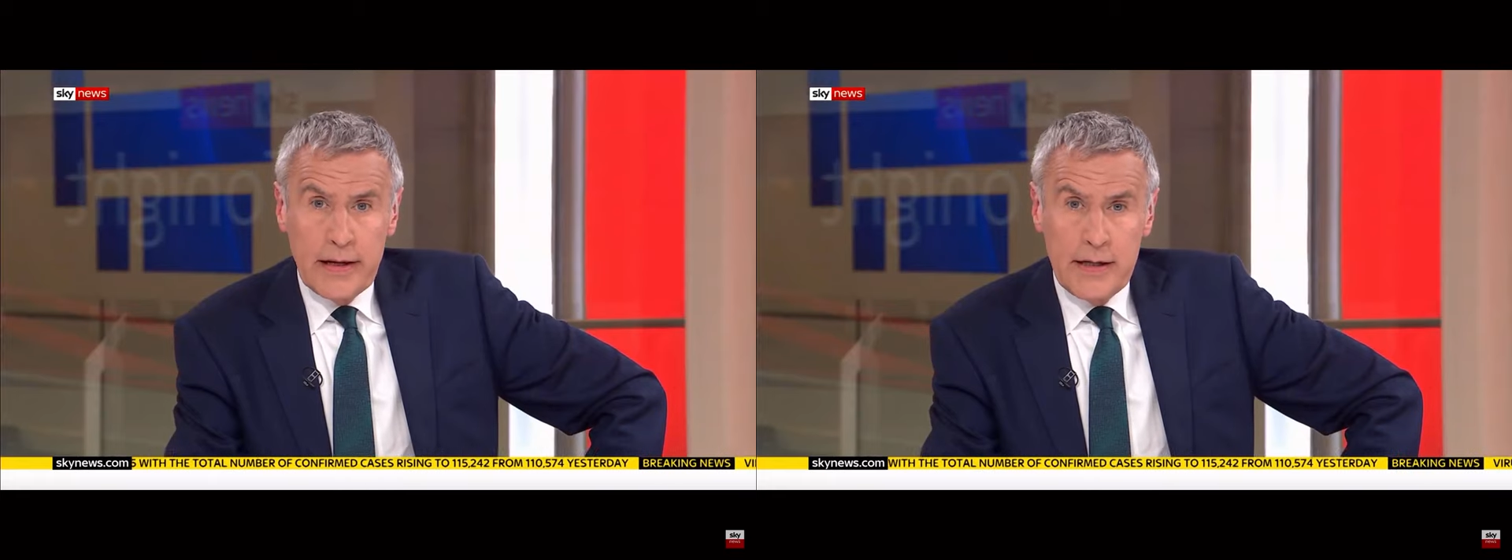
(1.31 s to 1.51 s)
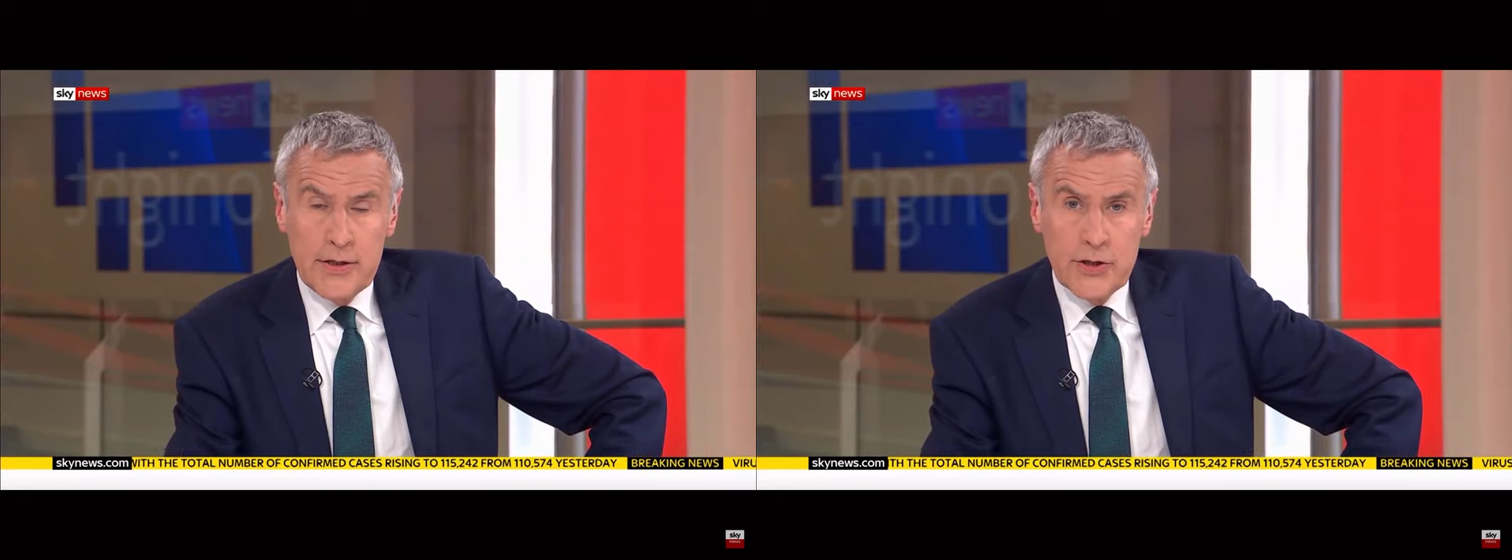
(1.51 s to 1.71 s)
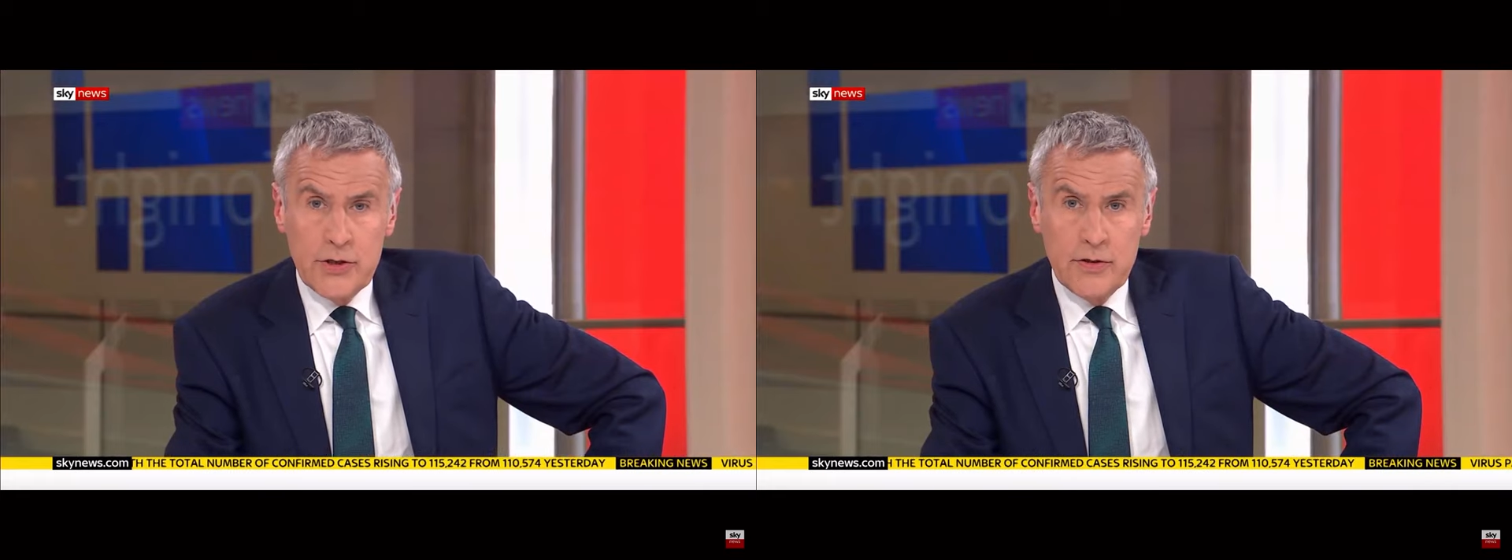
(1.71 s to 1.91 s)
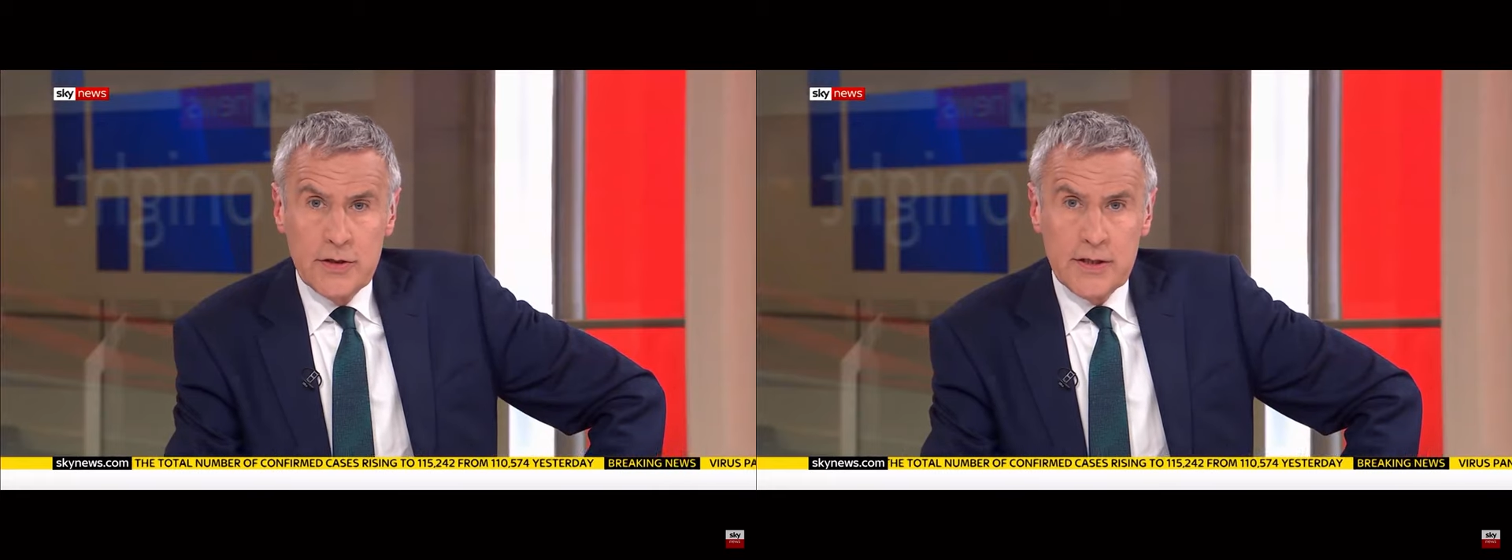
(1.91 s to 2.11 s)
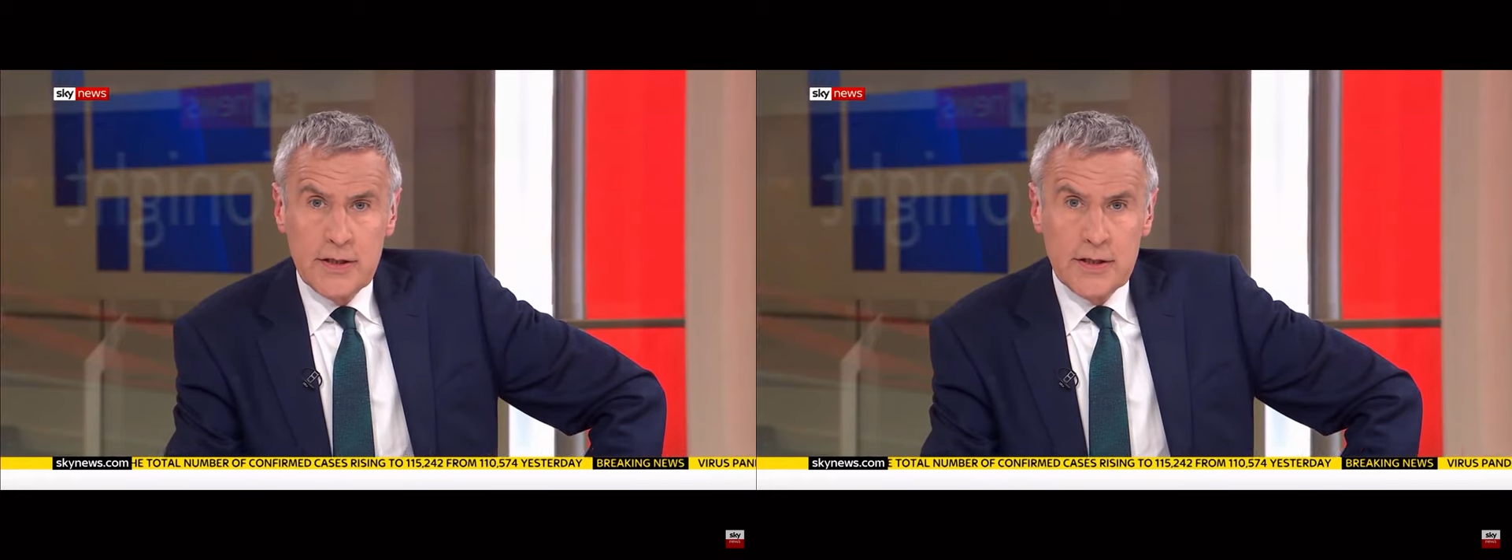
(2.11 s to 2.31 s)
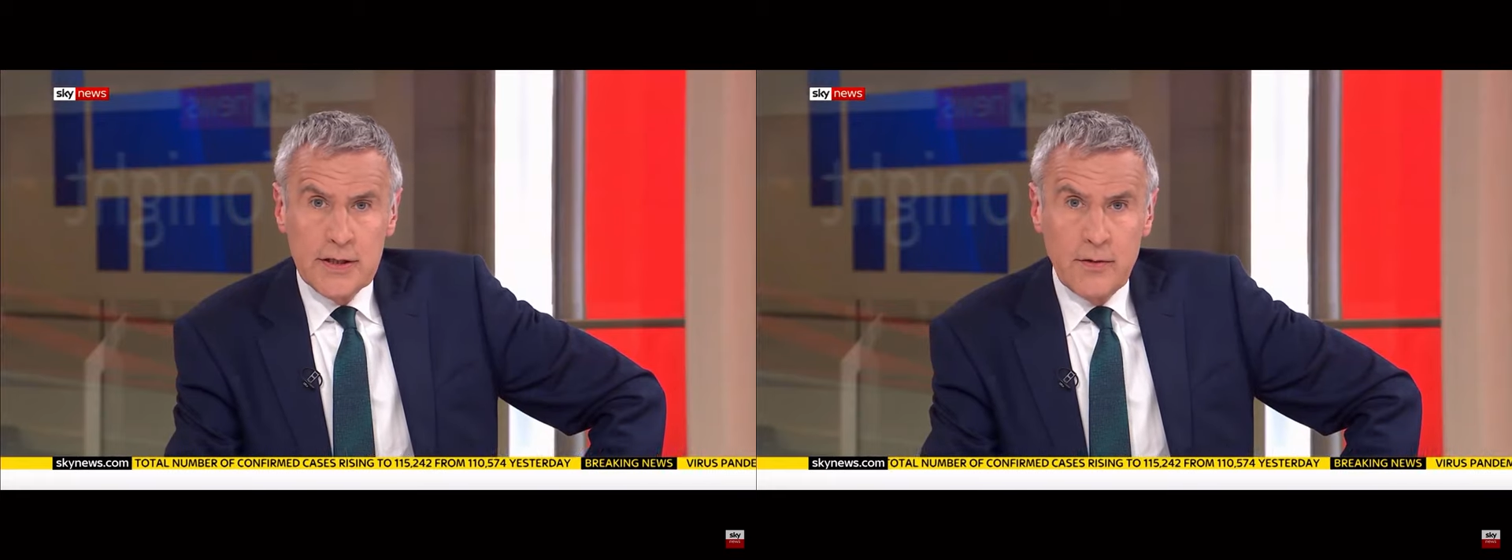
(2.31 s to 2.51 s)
issues that